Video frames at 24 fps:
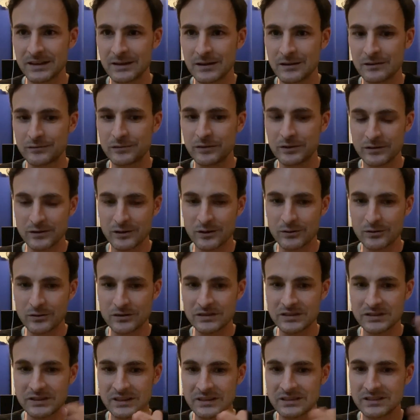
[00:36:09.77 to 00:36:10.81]
For
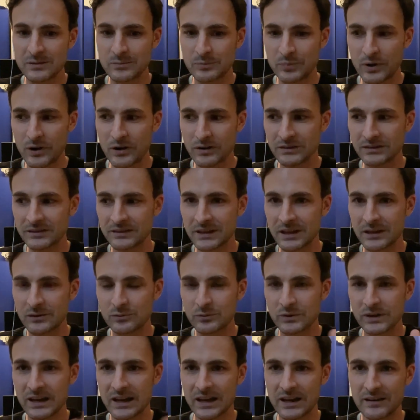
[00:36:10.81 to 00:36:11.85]
those, it's important that
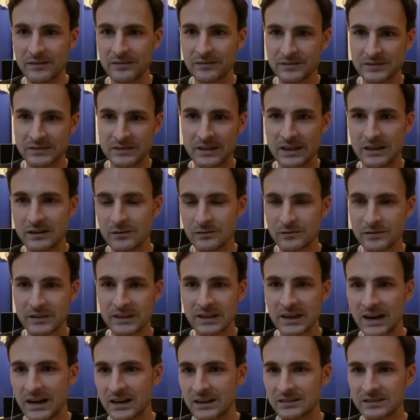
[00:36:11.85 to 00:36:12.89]
we have
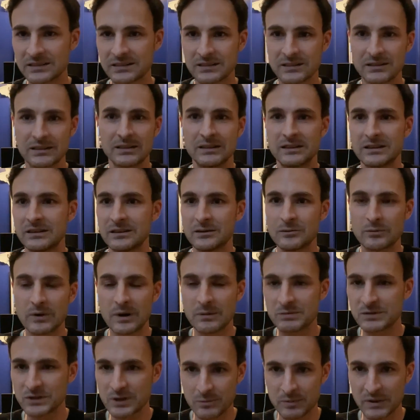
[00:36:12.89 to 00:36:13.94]
state-of-the-art
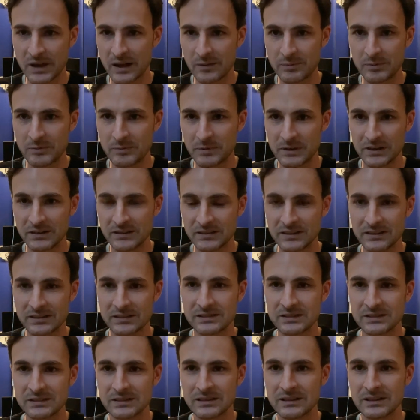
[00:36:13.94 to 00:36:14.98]
webshop
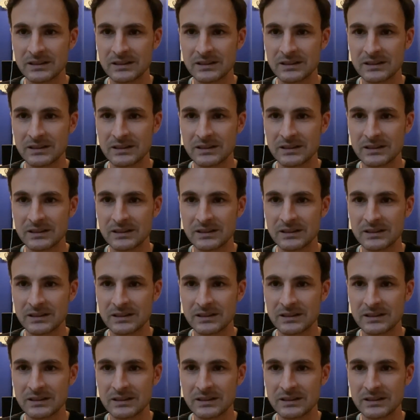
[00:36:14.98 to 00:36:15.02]
capabilities.